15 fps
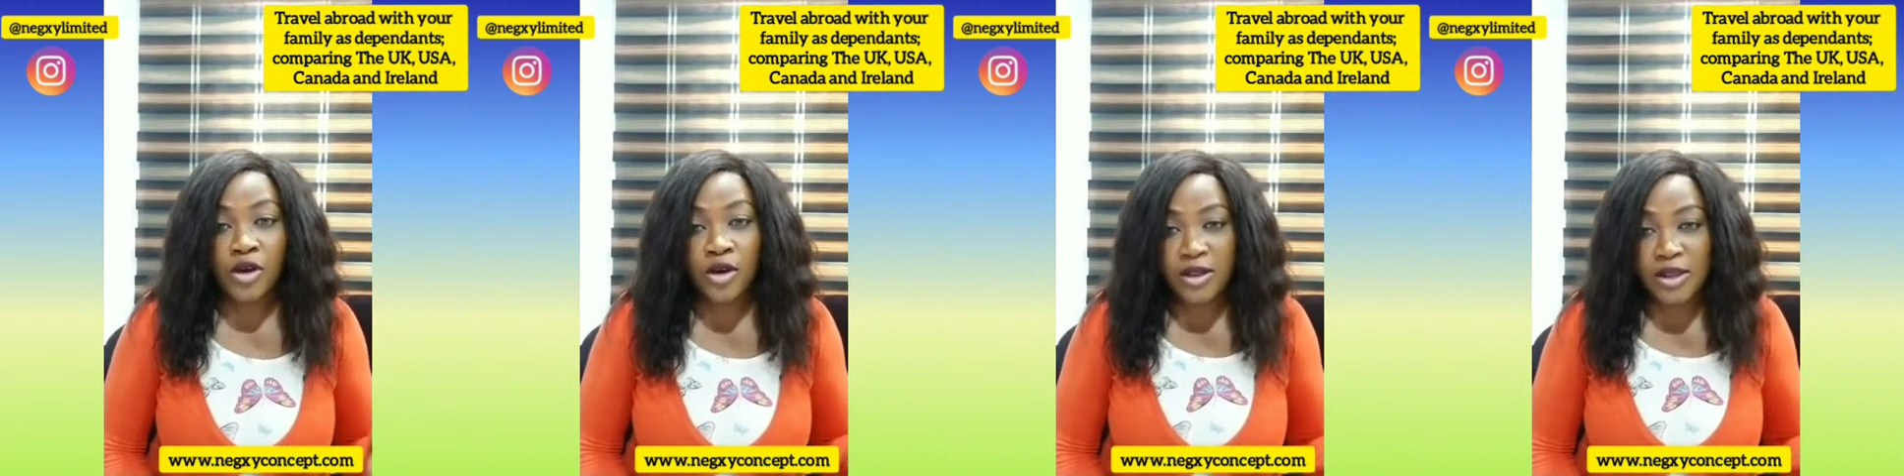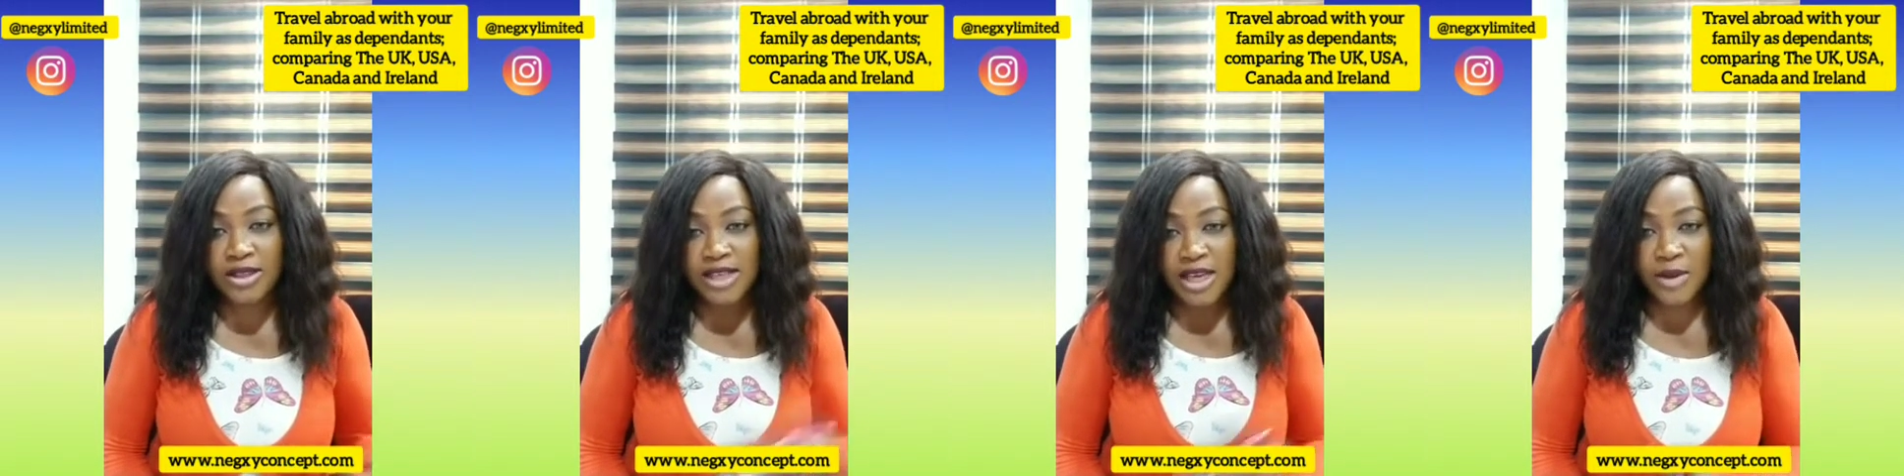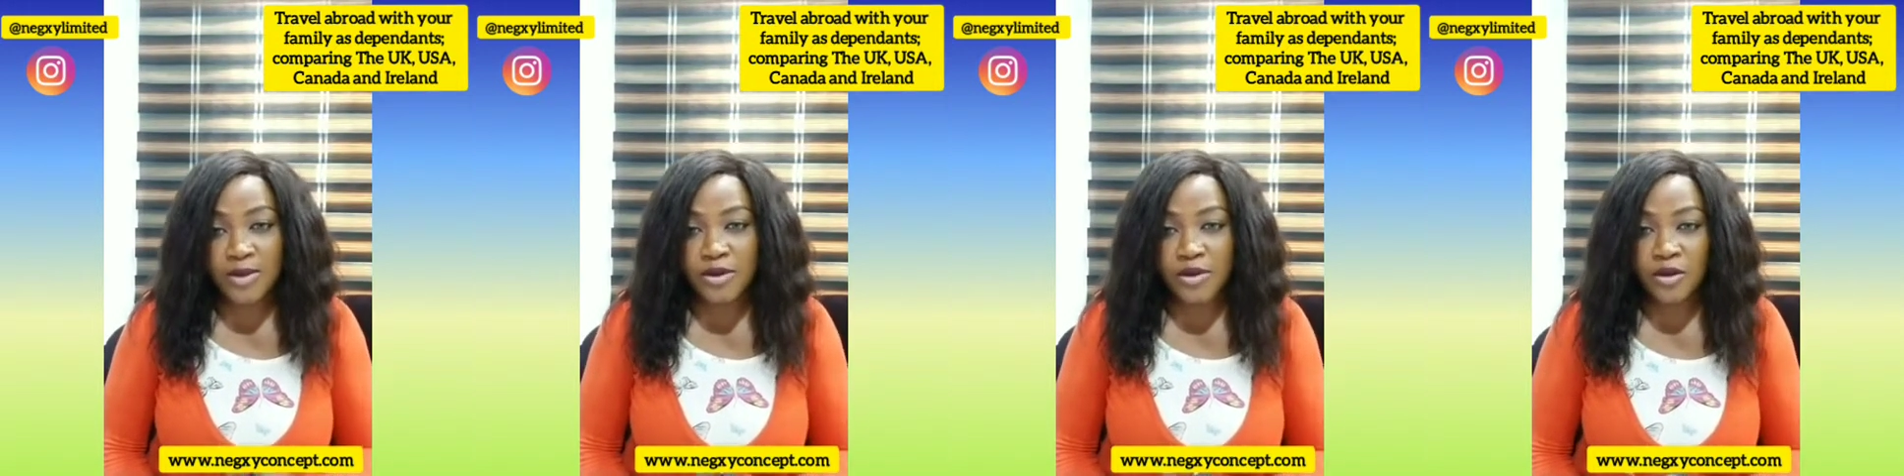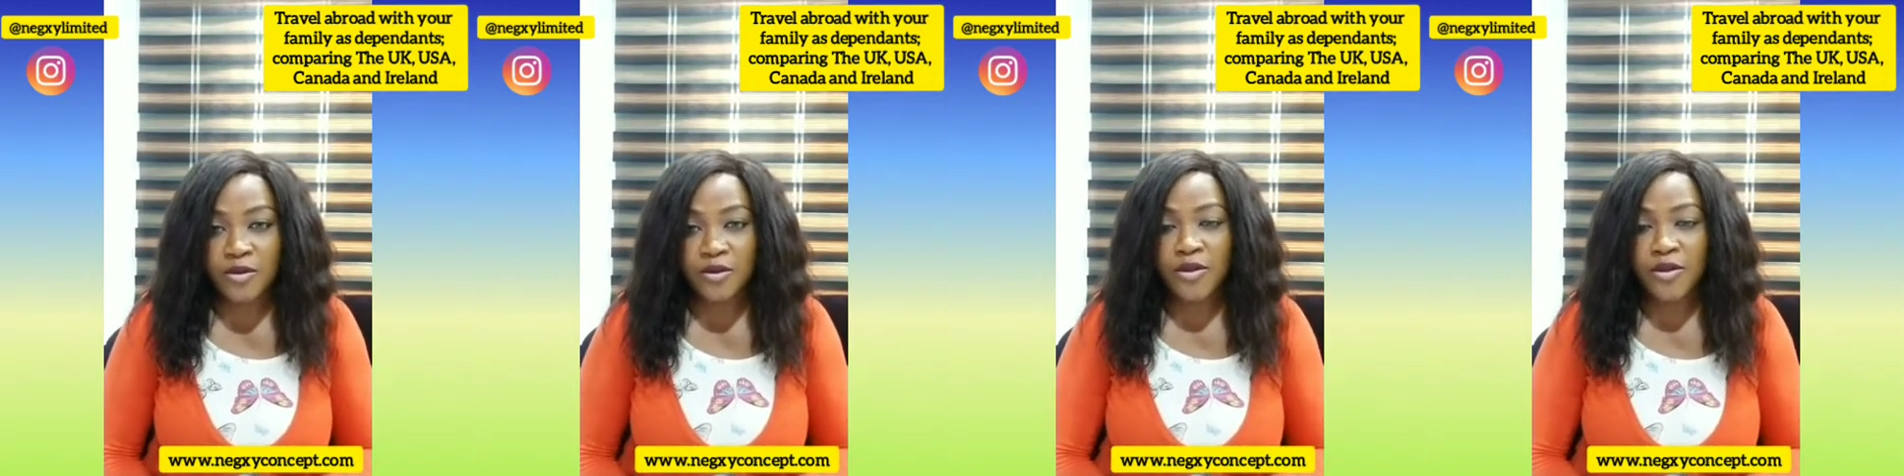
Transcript: the other types